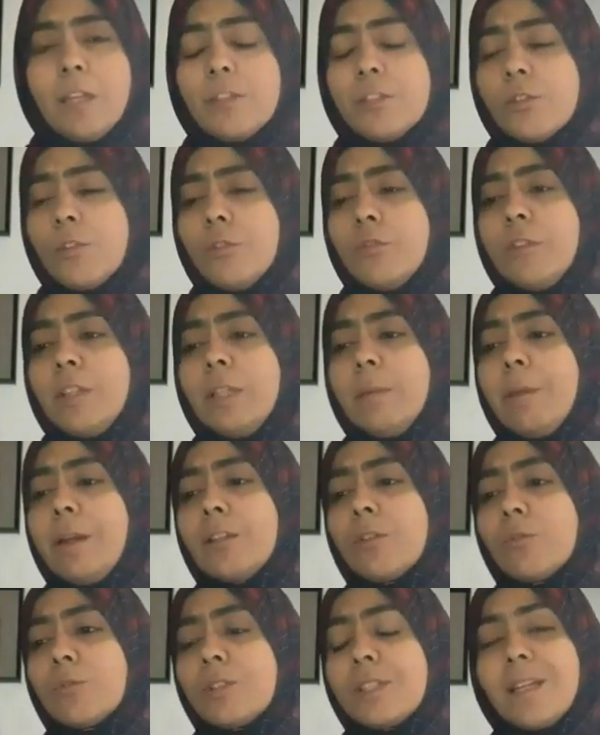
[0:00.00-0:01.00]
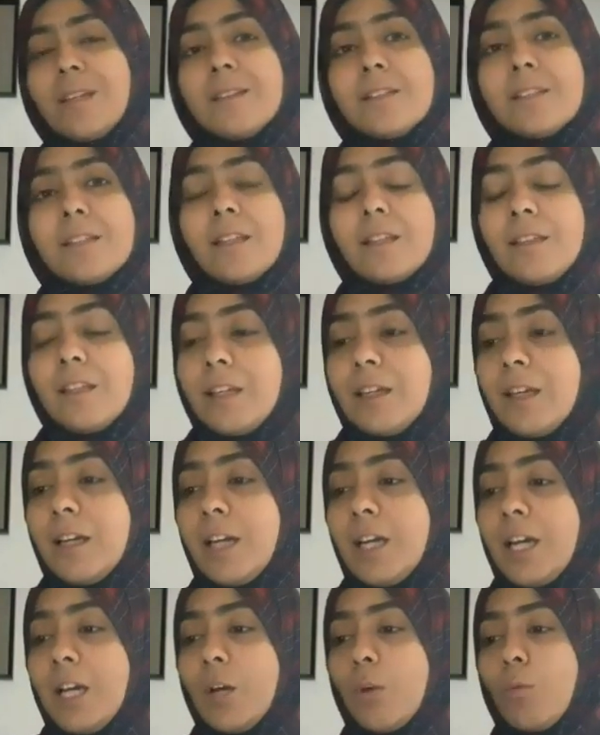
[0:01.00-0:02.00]
So it really made no sense that they
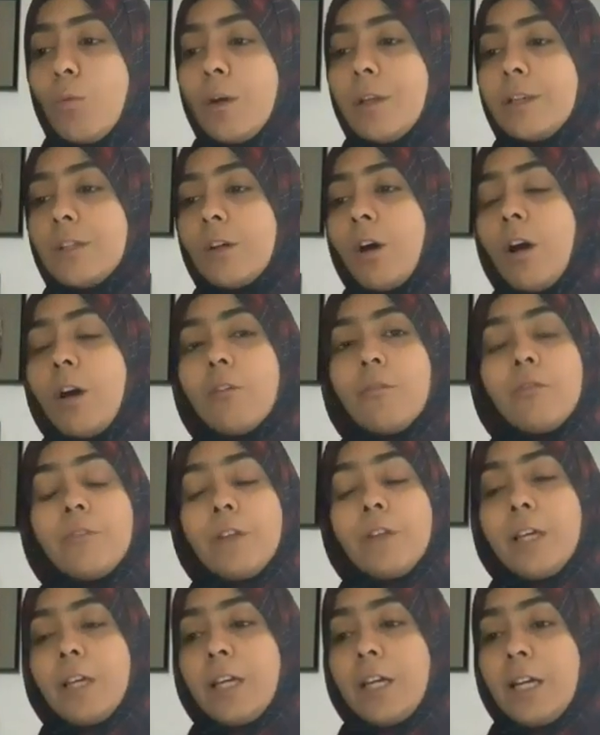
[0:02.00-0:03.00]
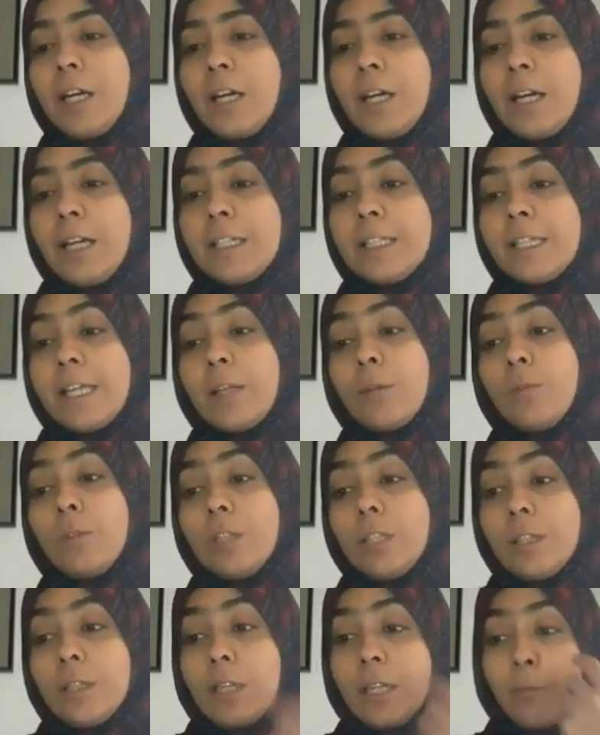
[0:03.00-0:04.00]
went off and sided
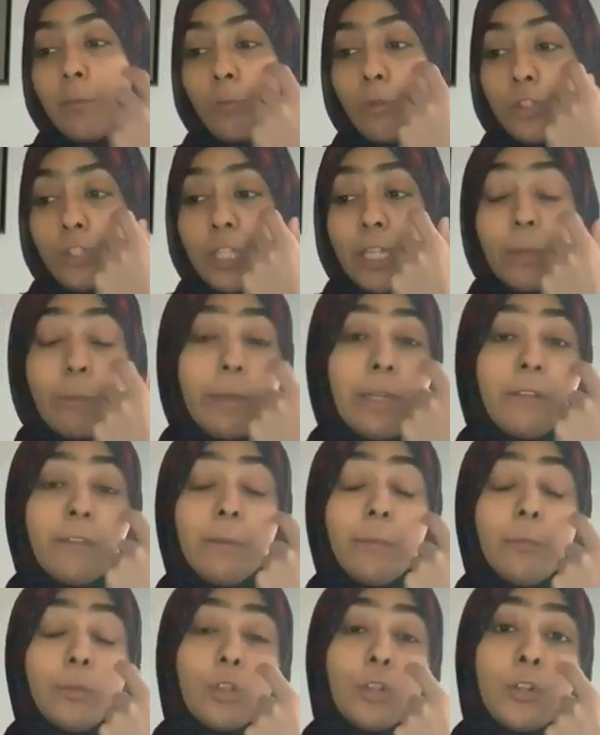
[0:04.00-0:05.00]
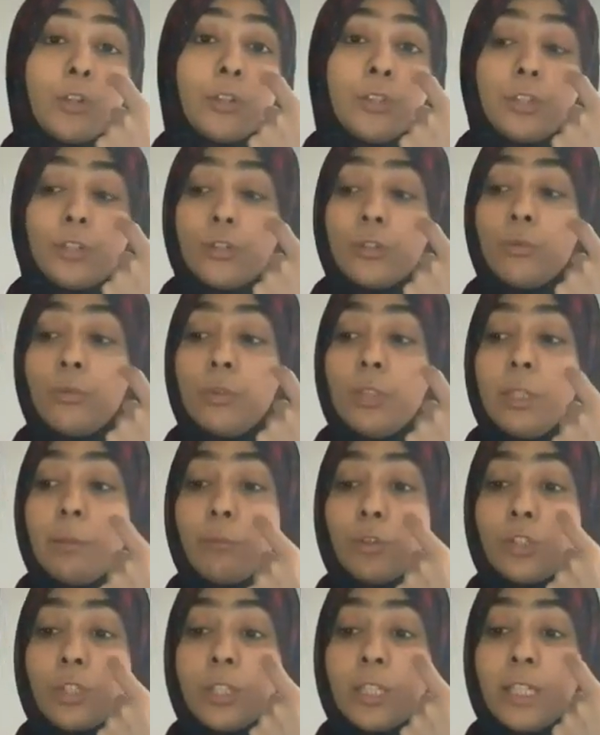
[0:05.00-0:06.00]
with the mushrikeen. Many of them turned to the
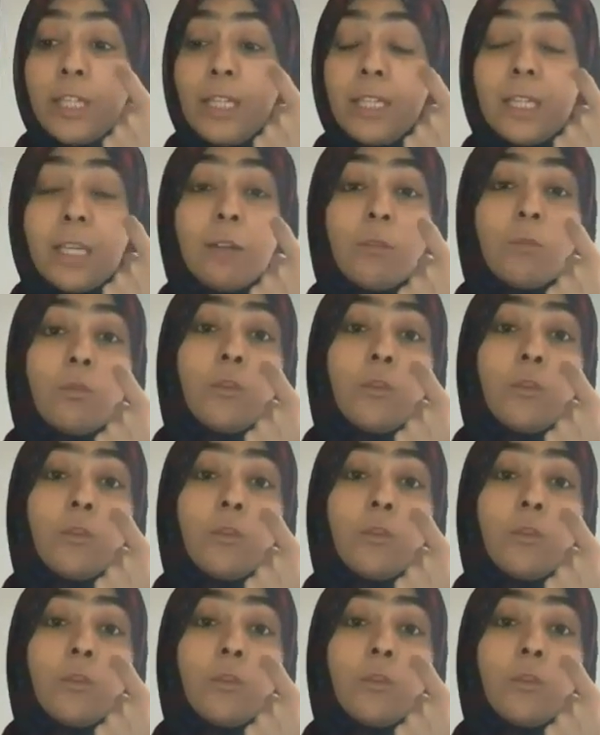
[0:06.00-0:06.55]
mushrikeen in